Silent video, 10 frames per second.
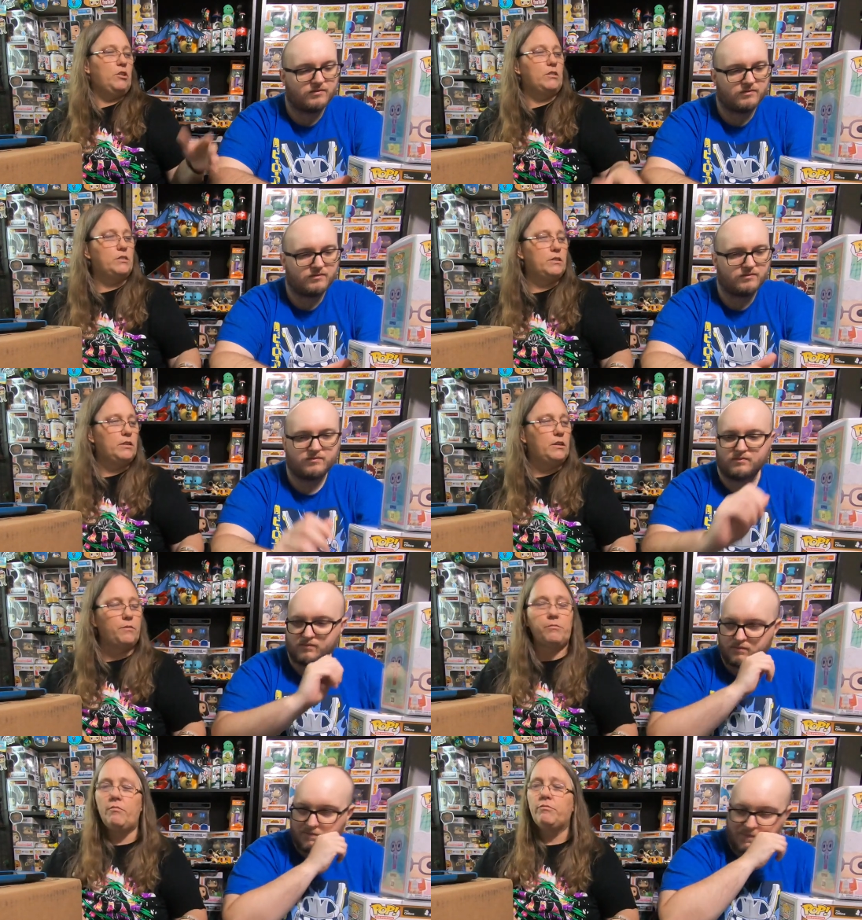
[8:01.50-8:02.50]
Speaker 1: looked.
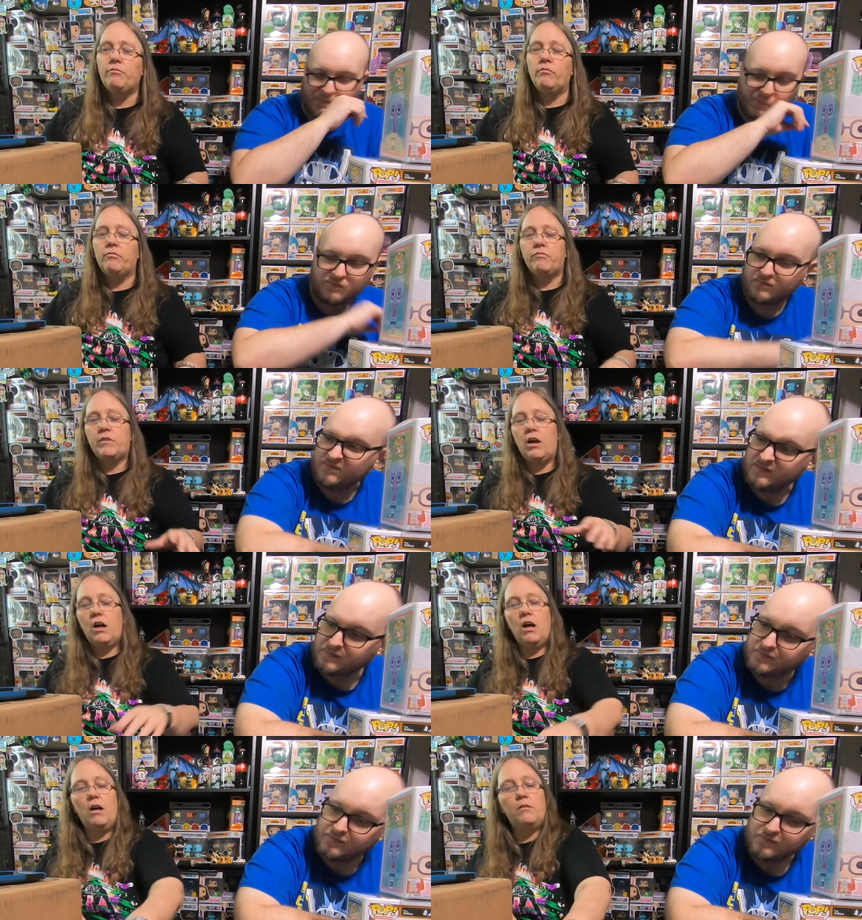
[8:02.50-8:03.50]

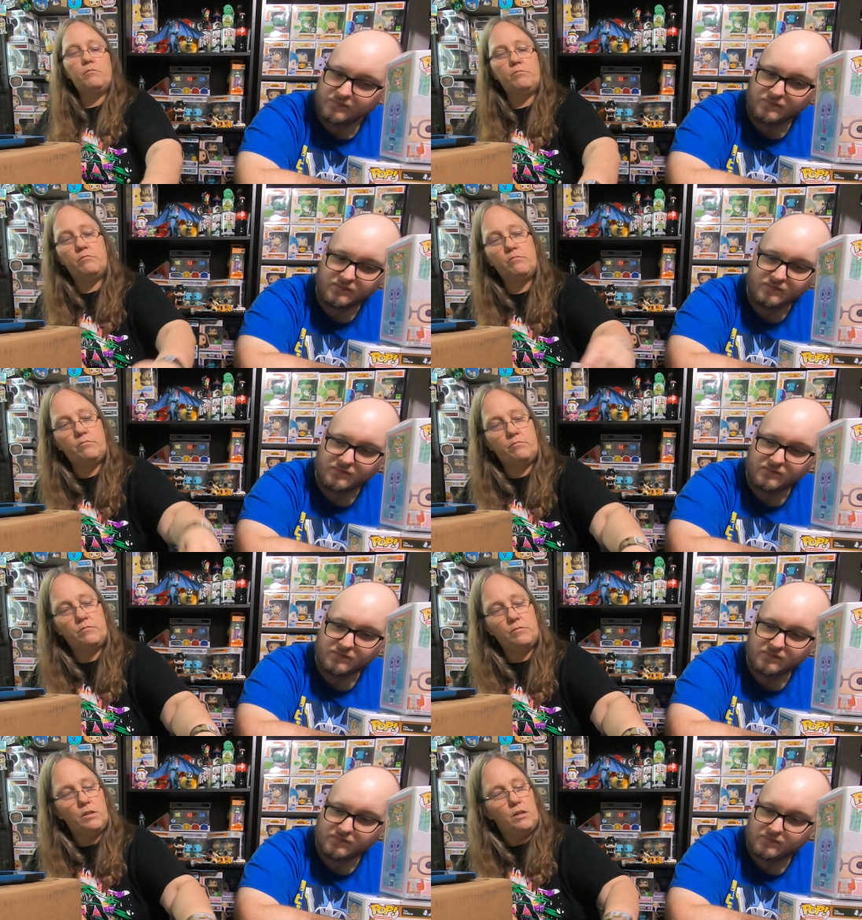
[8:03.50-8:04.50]
Yeah.
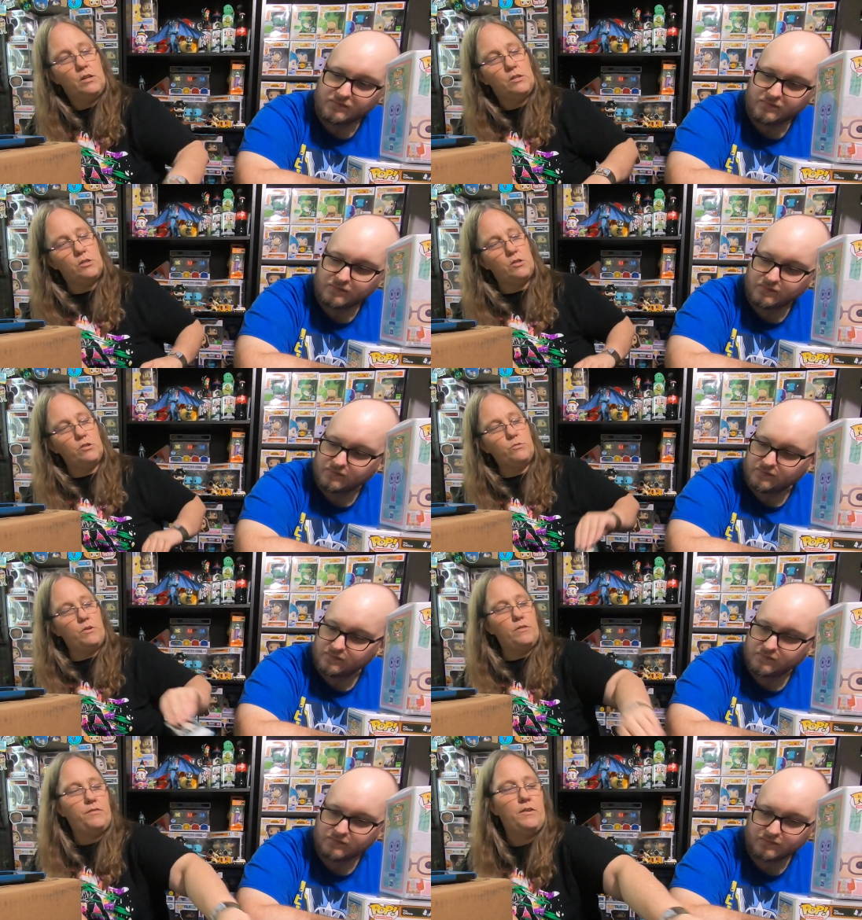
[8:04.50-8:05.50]
So those
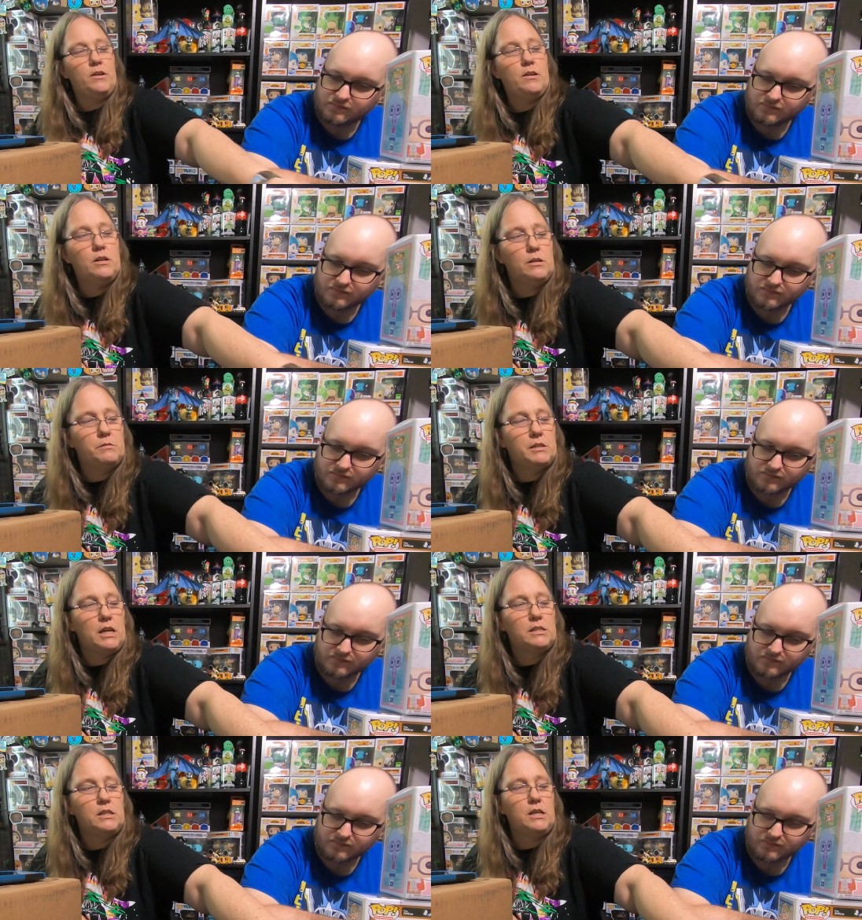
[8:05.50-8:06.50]
were from
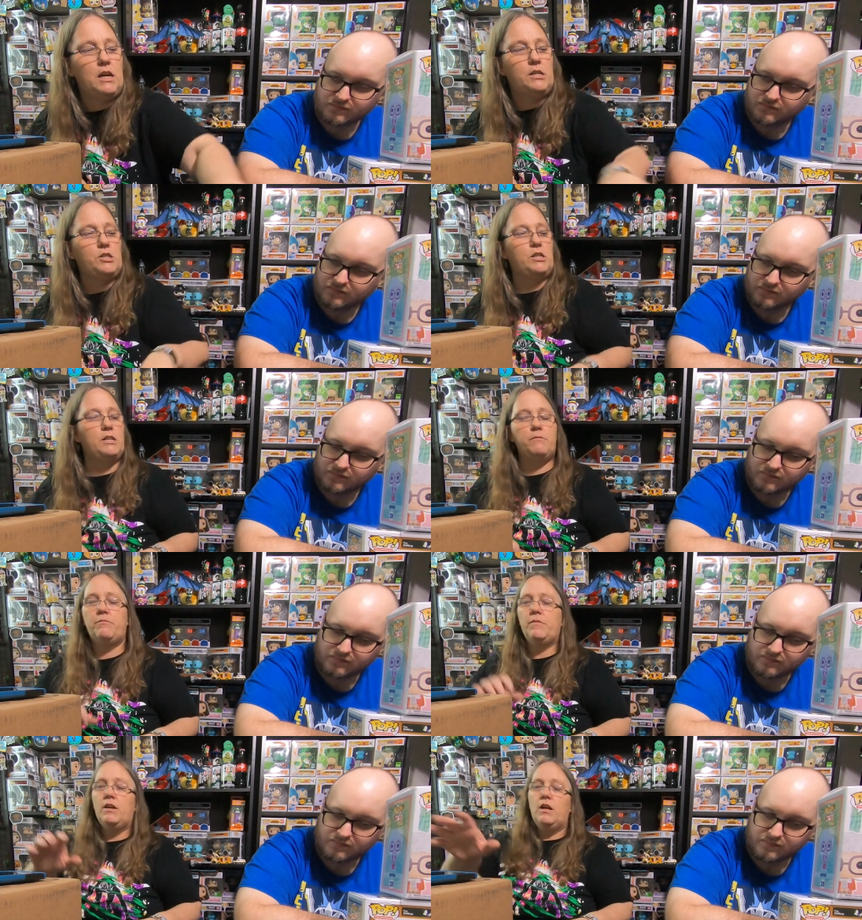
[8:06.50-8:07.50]
Sassy
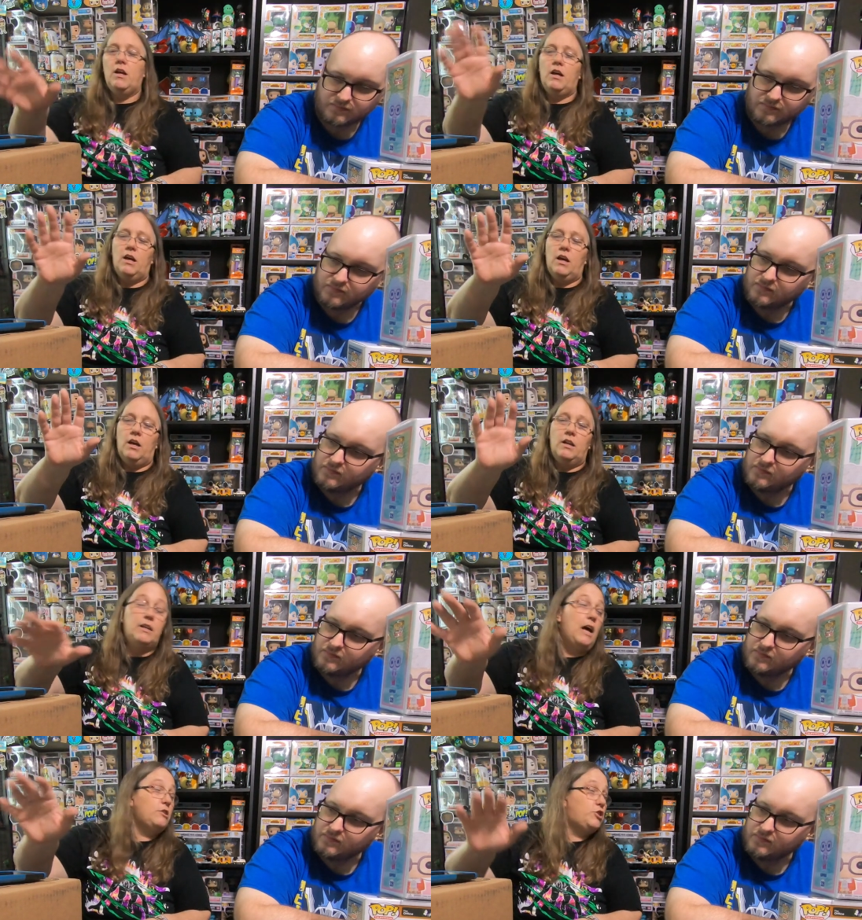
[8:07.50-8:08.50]
Cajun.
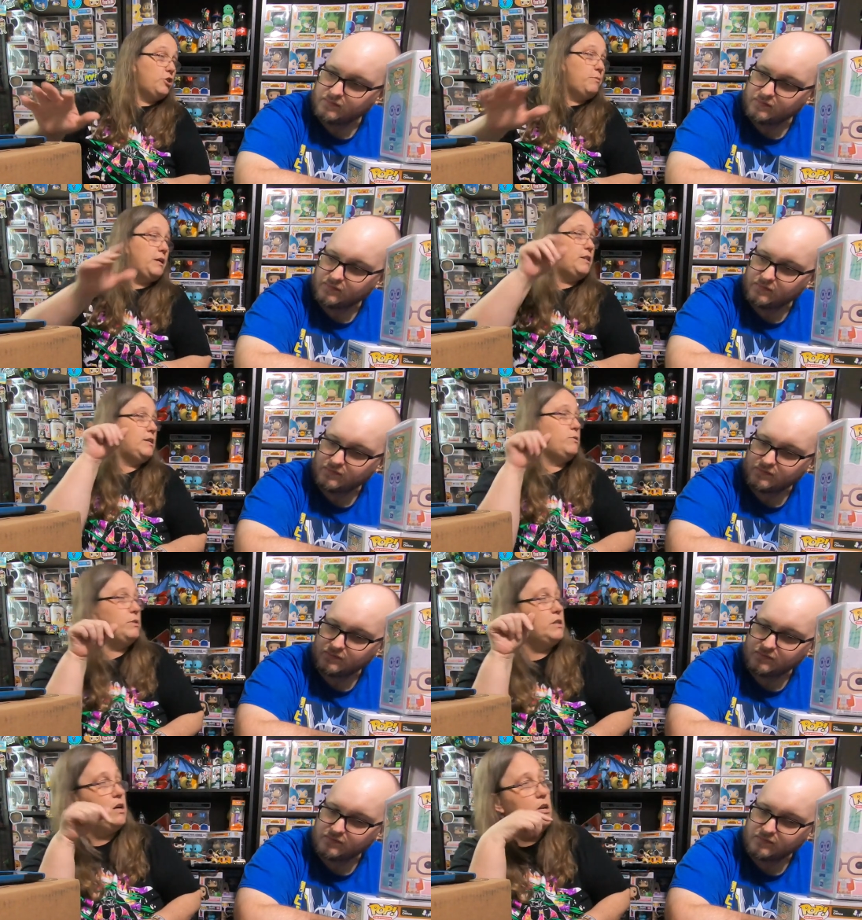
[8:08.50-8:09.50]
Now Shumi,
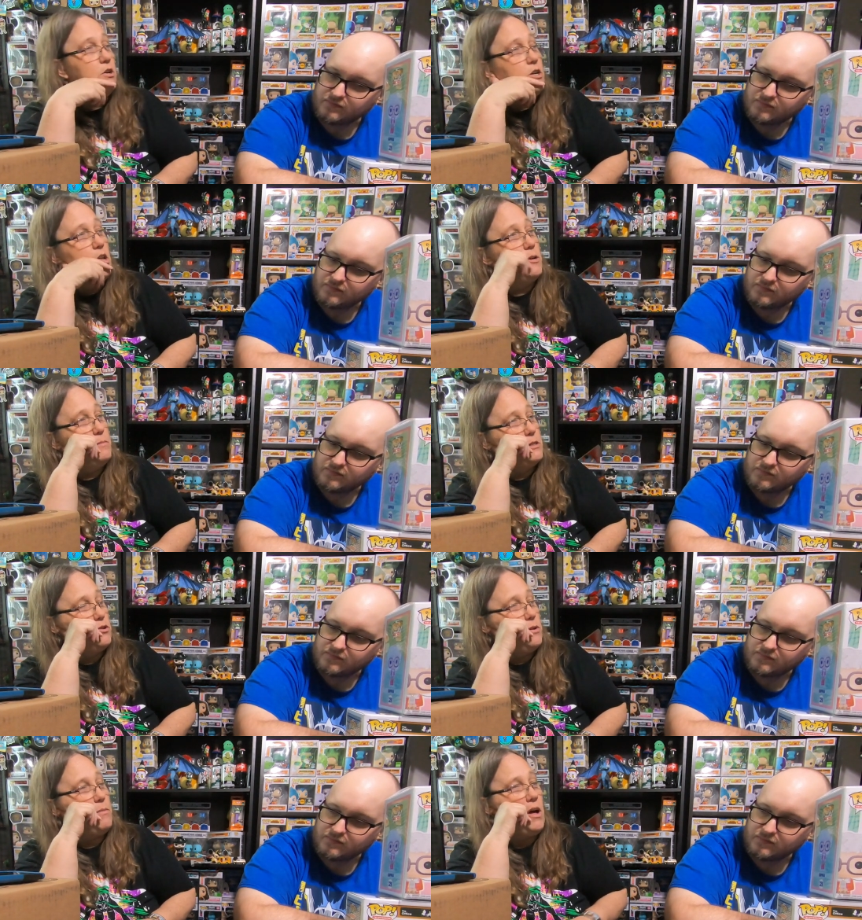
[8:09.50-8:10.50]
this was a $100
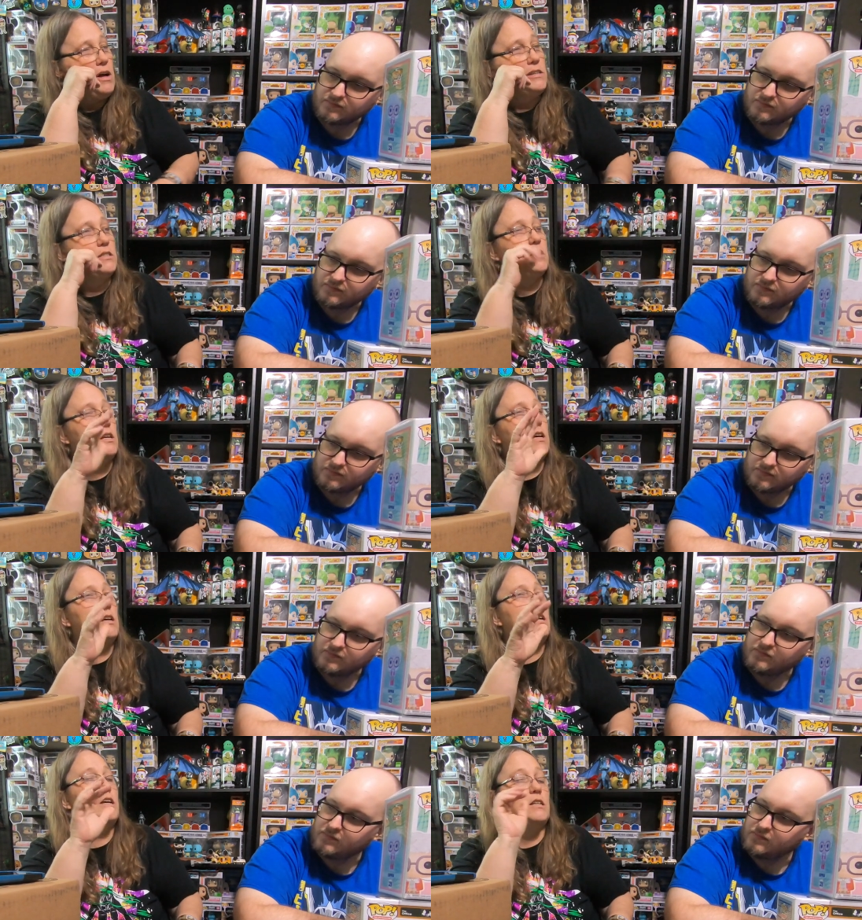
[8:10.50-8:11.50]
mystery box.
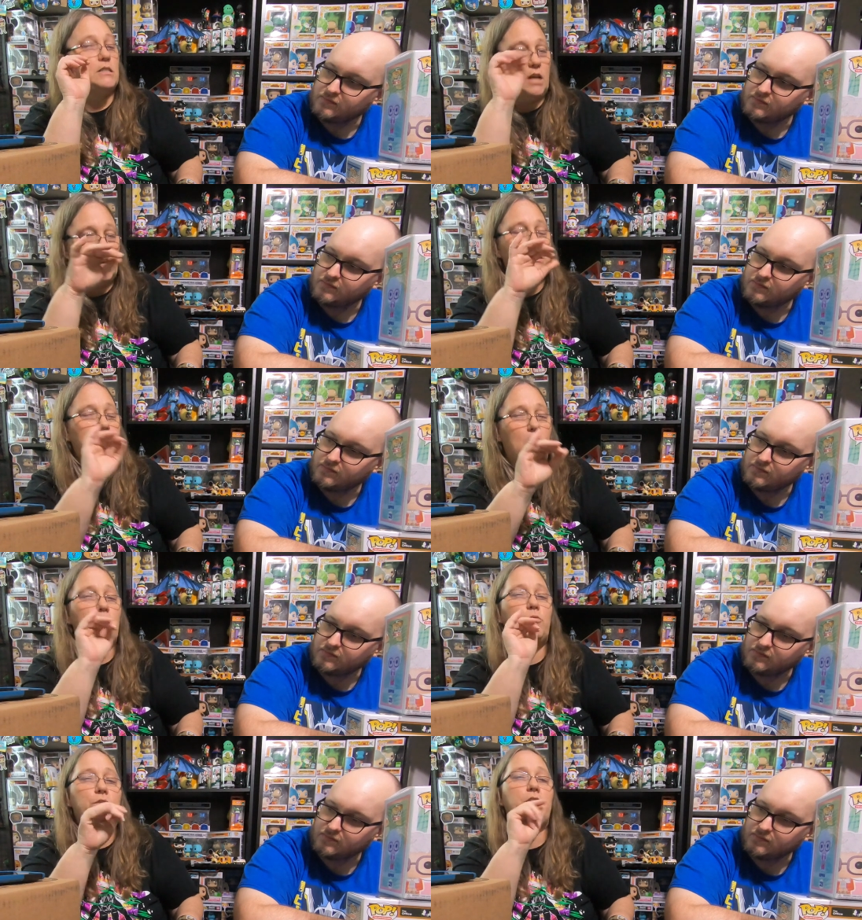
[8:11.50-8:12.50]
It does
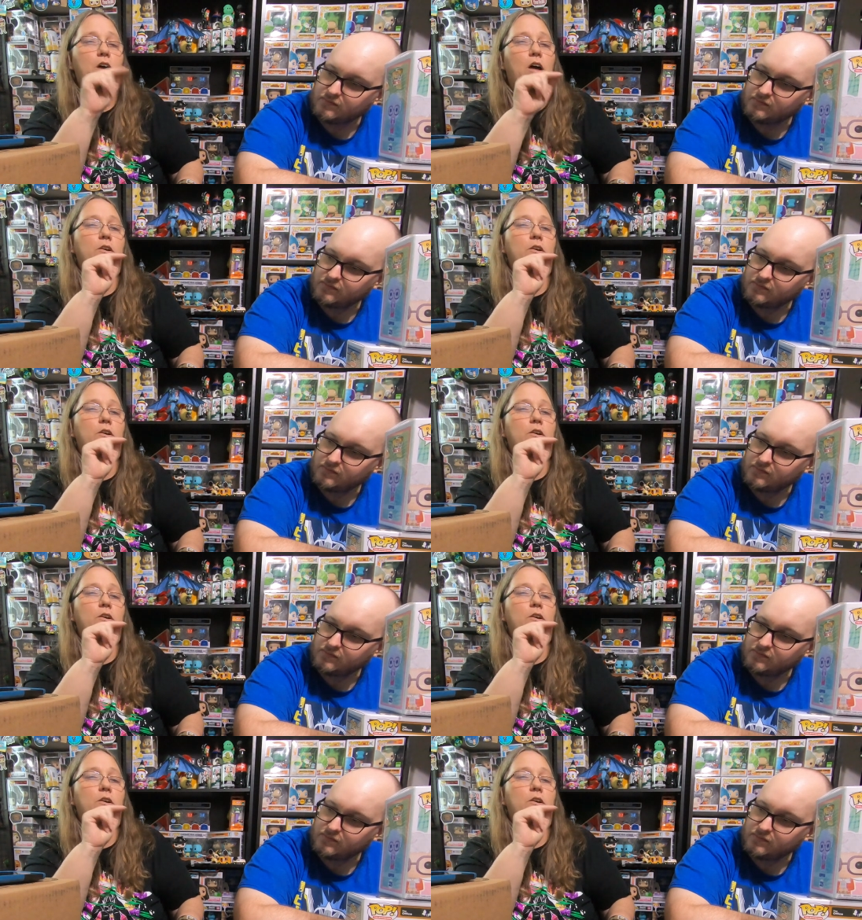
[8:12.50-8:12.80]
come with an